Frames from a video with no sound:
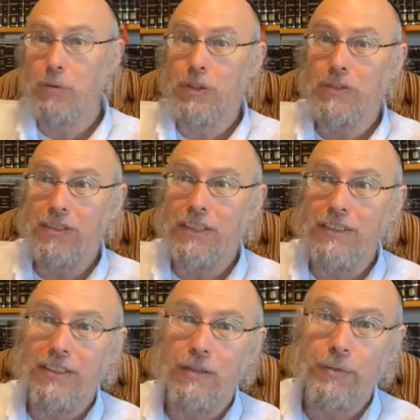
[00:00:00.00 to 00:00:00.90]
were
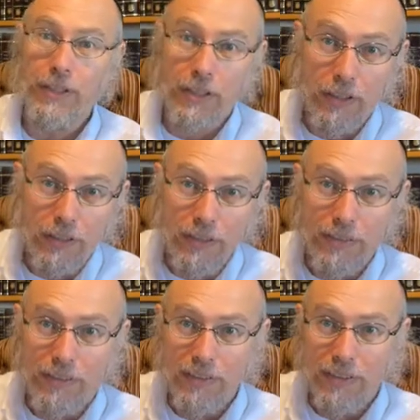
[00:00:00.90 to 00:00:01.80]
invented in America.
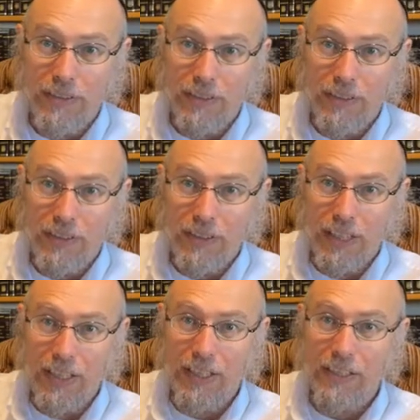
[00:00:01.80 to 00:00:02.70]

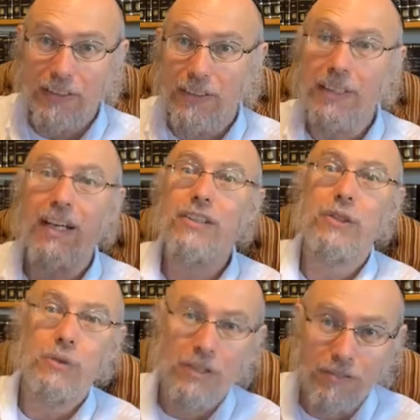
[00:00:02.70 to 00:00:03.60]
And technology
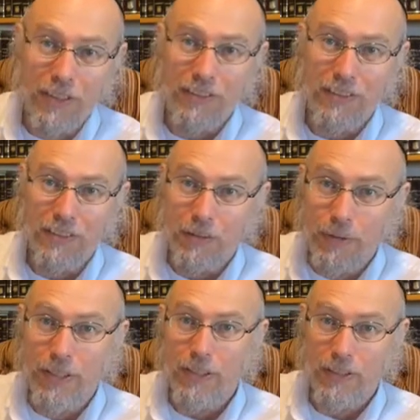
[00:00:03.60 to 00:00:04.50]
was invented in
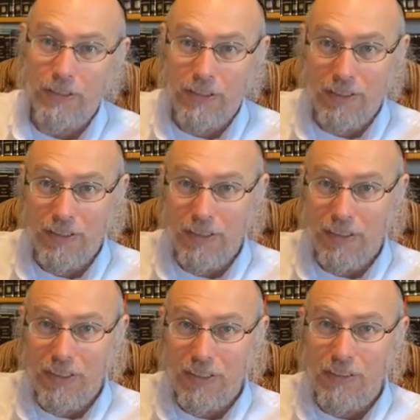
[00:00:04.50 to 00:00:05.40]
America.
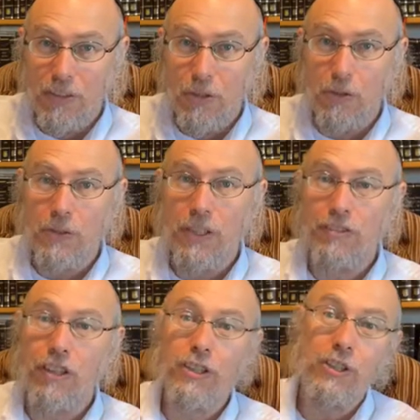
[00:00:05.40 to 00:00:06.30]
So if
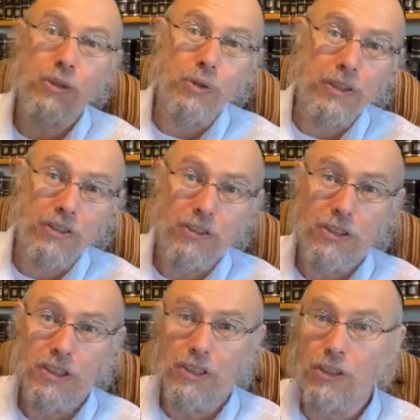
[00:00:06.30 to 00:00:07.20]
all you're doing is you're
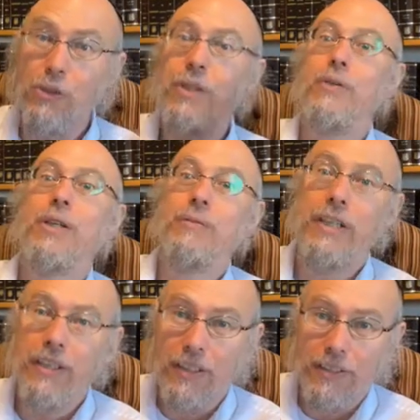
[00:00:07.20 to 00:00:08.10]
just doing what
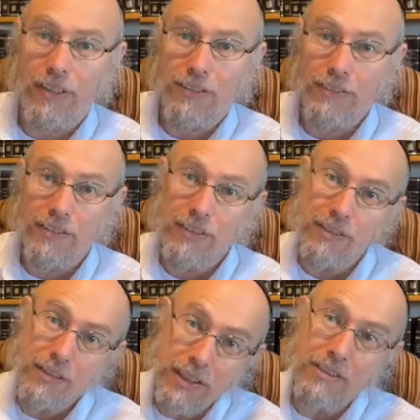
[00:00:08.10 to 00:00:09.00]
America does,
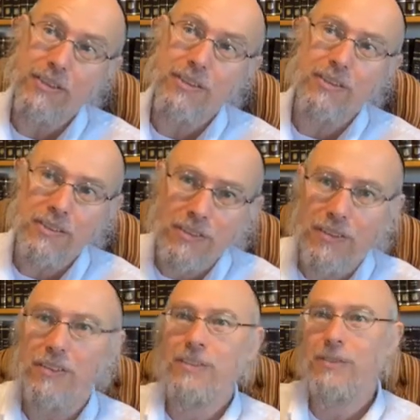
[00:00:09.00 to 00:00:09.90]
okay, so
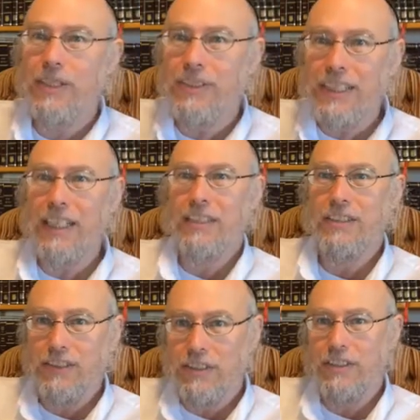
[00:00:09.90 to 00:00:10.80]
we understand.
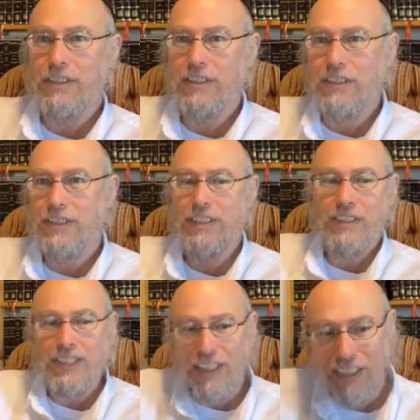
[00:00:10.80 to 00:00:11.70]
You're, you're,
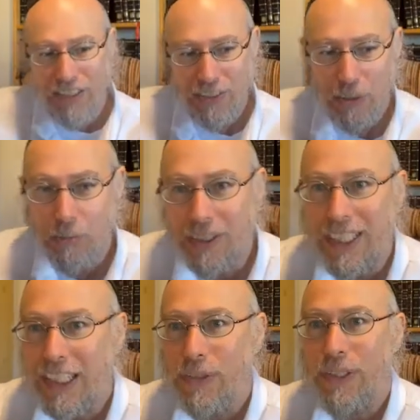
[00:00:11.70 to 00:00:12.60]
you're a
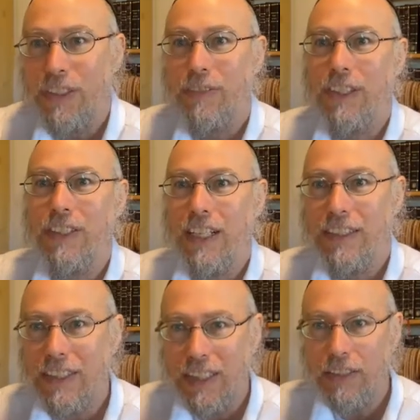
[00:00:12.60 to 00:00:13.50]
protectorate of the United
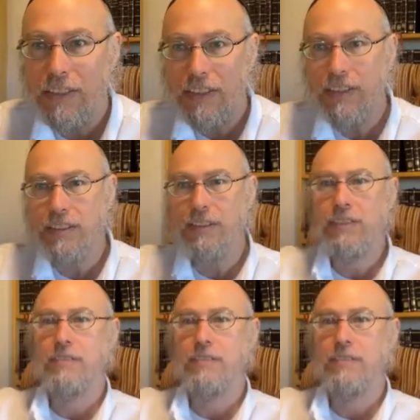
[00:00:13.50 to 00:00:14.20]
States. A